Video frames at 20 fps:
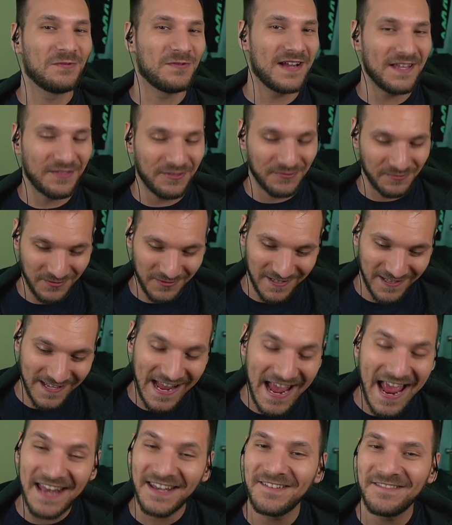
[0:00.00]
way through to
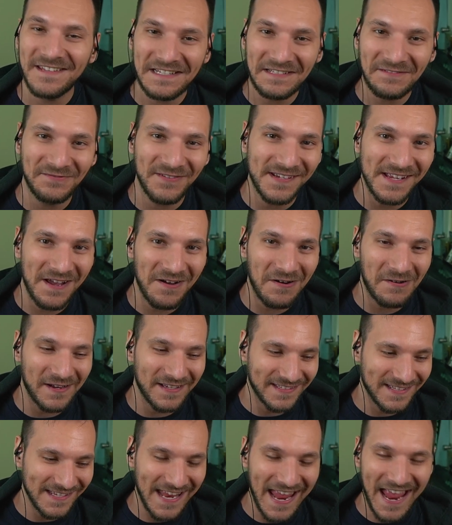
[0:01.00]
the end of this video
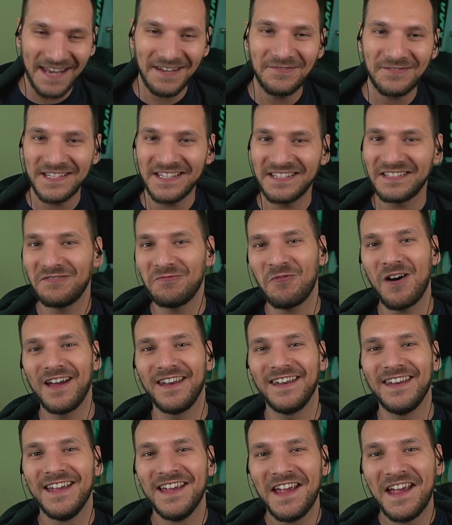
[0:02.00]
and to the end of season
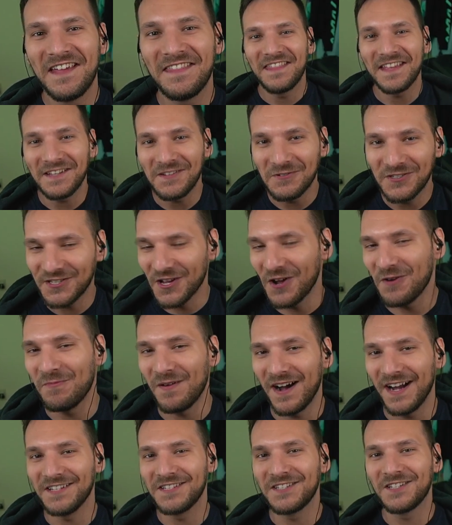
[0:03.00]
one, thank you so
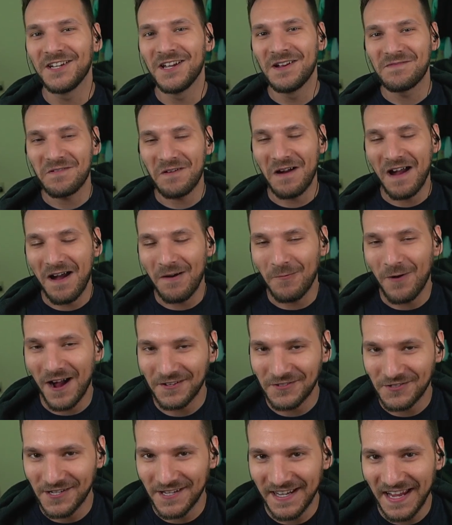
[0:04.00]
much for
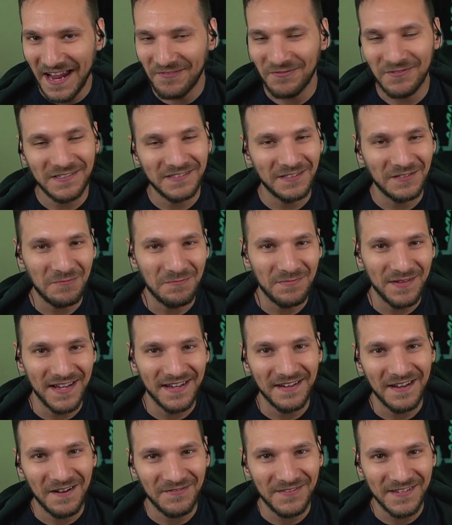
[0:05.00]
watching every little
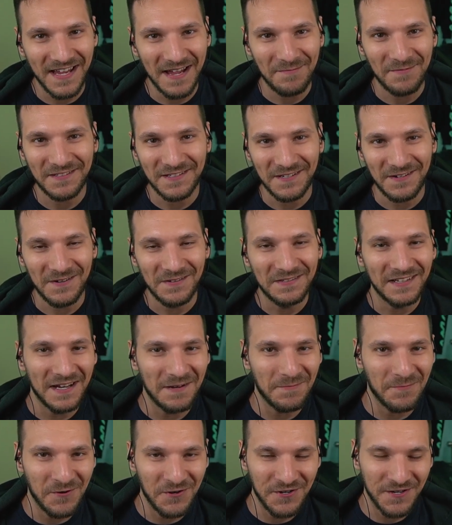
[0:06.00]
bit of the episodes. I
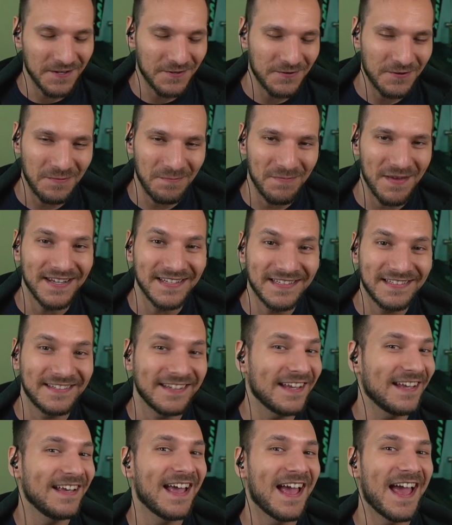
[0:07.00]
appreciate it
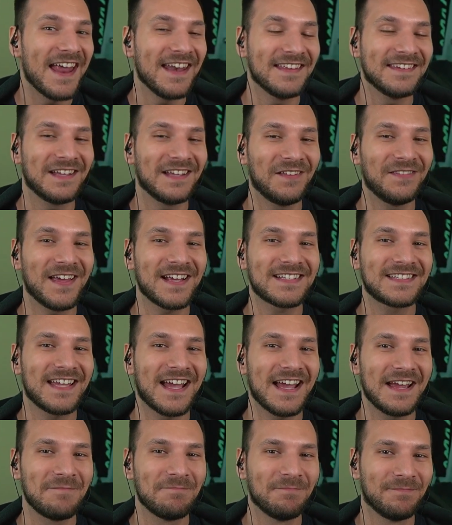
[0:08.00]
tremendously. And until next
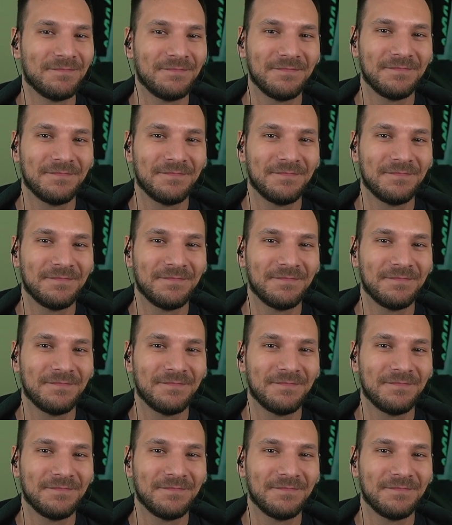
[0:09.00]
time,